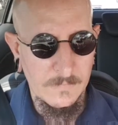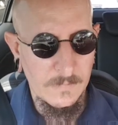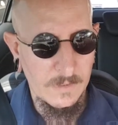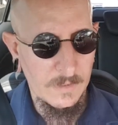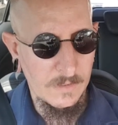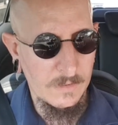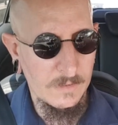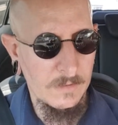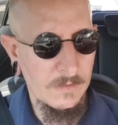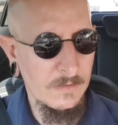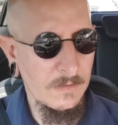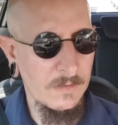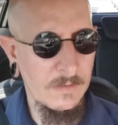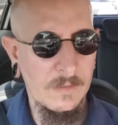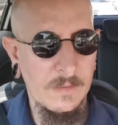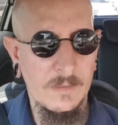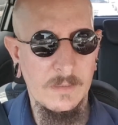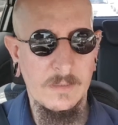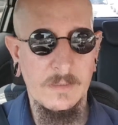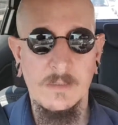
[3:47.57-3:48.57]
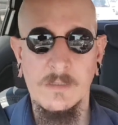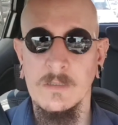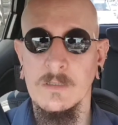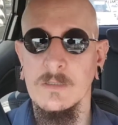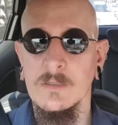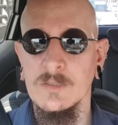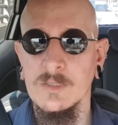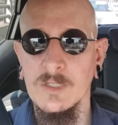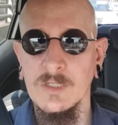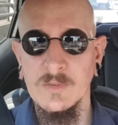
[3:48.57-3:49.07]
Uh,
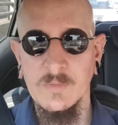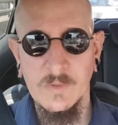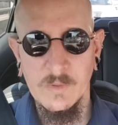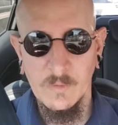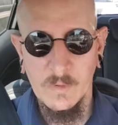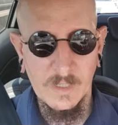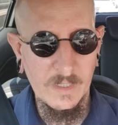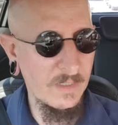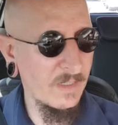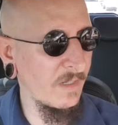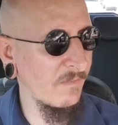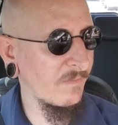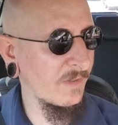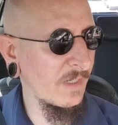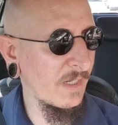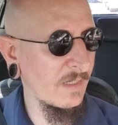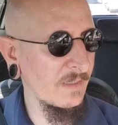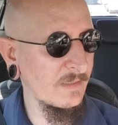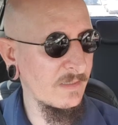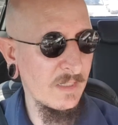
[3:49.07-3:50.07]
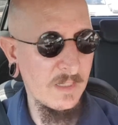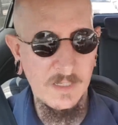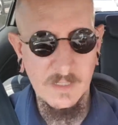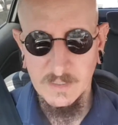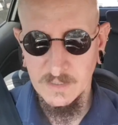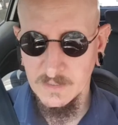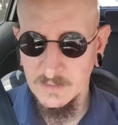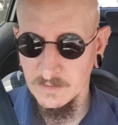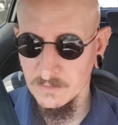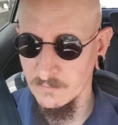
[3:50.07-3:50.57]
excuse me while I navigate
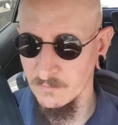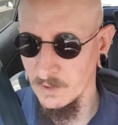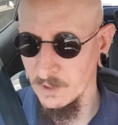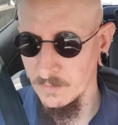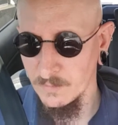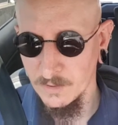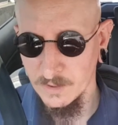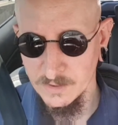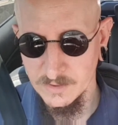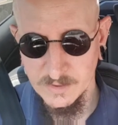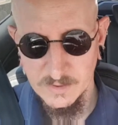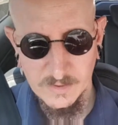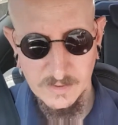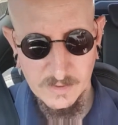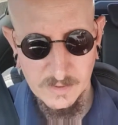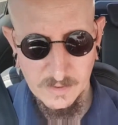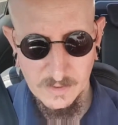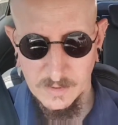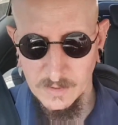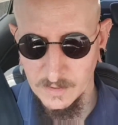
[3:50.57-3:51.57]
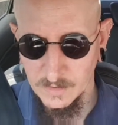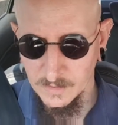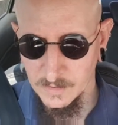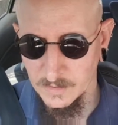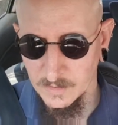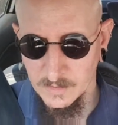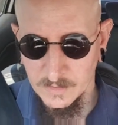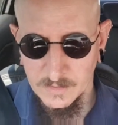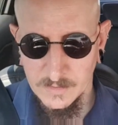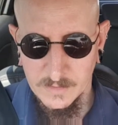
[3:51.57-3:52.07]
a robot.
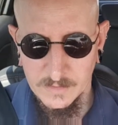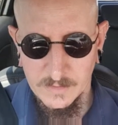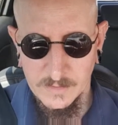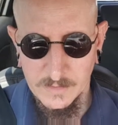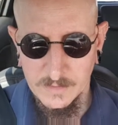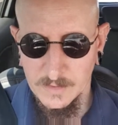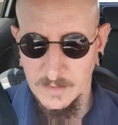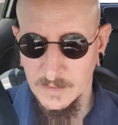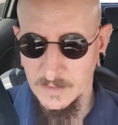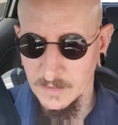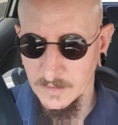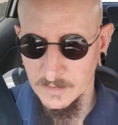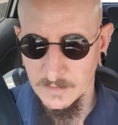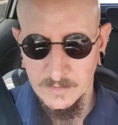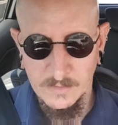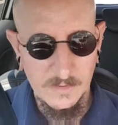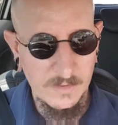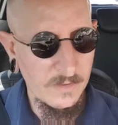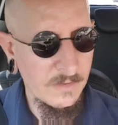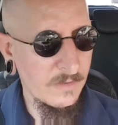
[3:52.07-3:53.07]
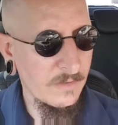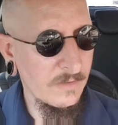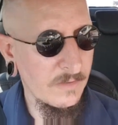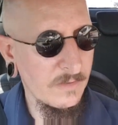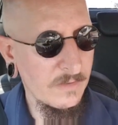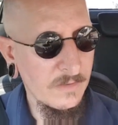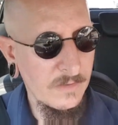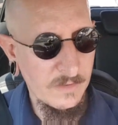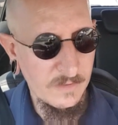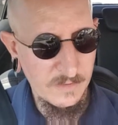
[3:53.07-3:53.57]
Uh,
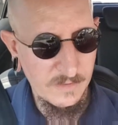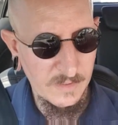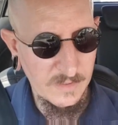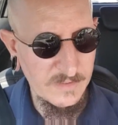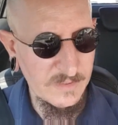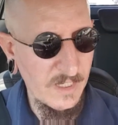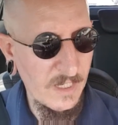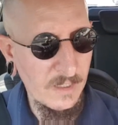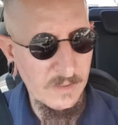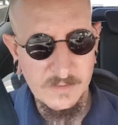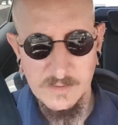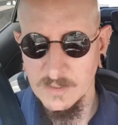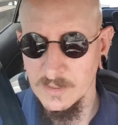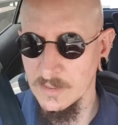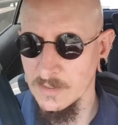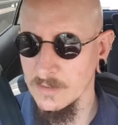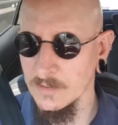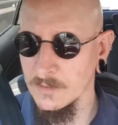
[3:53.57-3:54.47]
that's out.